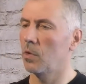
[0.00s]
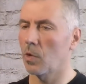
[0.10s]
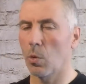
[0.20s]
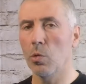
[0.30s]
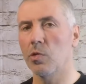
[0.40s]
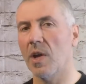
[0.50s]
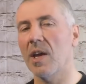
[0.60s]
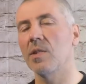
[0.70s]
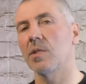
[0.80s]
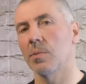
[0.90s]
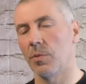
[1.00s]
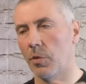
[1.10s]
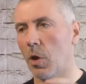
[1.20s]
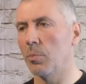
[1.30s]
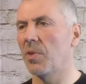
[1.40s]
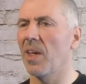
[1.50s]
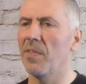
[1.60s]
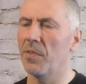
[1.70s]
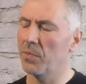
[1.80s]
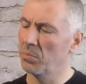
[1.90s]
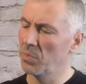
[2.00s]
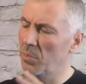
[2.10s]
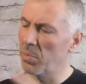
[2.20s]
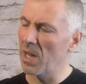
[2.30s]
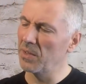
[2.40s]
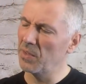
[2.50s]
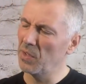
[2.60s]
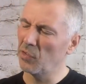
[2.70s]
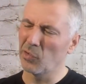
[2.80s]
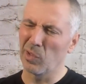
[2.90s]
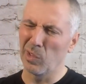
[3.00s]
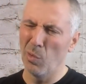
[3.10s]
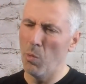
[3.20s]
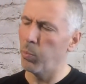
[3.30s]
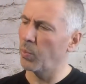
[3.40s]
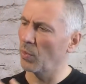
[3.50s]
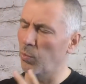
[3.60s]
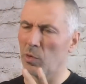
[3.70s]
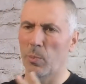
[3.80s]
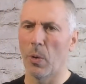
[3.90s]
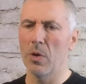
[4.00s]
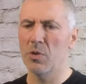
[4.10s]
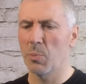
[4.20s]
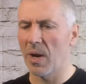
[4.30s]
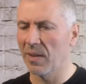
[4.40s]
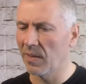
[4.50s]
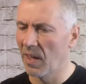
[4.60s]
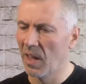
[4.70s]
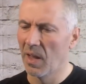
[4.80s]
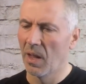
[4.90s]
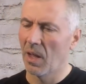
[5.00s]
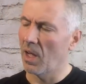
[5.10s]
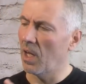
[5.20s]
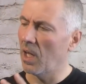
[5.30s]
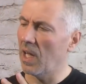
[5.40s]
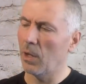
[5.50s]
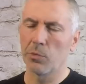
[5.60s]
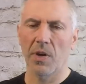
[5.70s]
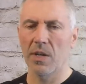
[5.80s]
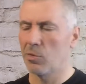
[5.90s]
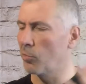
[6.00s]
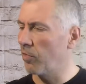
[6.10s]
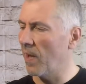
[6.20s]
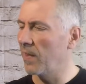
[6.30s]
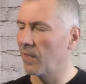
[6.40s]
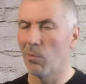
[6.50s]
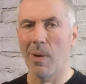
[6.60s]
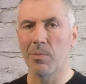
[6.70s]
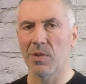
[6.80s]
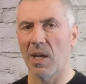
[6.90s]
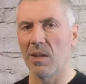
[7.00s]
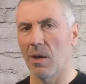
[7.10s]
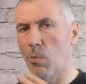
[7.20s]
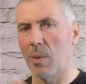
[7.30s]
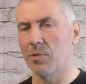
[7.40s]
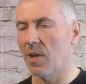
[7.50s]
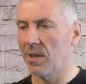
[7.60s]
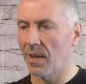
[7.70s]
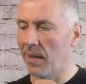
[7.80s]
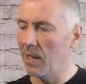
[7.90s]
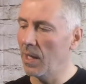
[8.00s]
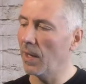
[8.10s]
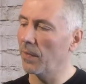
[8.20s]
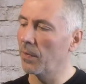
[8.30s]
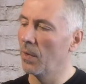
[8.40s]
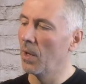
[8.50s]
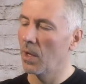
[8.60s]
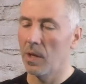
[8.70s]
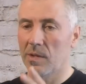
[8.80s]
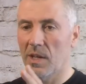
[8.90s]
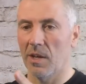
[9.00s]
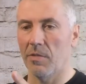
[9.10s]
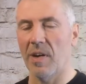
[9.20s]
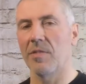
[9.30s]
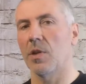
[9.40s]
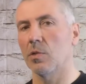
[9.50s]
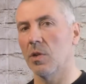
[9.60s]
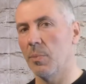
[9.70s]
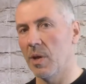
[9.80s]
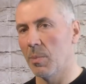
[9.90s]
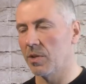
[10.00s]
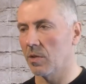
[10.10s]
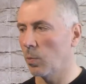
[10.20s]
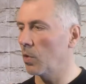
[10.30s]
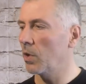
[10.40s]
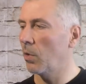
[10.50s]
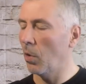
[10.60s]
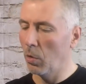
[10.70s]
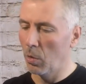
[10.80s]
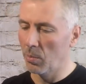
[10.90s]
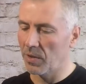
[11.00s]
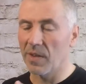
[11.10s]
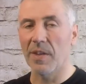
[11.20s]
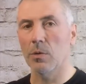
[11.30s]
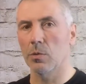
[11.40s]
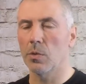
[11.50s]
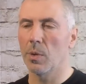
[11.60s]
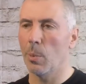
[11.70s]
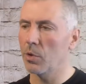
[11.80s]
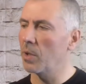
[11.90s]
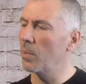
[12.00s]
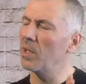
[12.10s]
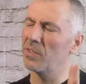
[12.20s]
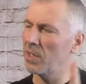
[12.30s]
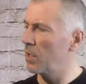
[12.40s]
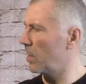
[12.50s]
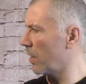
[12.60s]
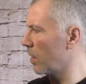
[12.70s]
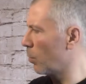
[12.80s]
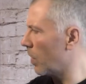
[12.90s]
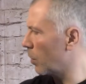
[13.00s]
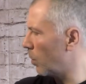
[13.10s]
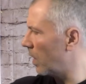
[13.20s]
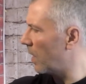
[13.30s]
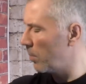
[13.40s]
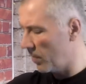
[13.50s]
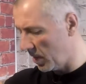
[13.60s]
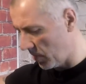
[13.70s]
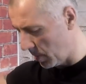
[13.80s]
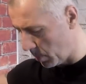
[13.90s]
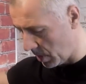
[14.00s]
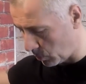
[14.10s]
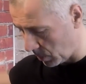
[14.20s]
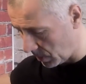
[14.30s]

It's a good size dome tent. The brand is Loop. It was Polish brand. I'll try to find the website, their website, and link it. It's a 5,000 millimeters water column, 10,000 on the bottom. It's really worked well. I'm very pleased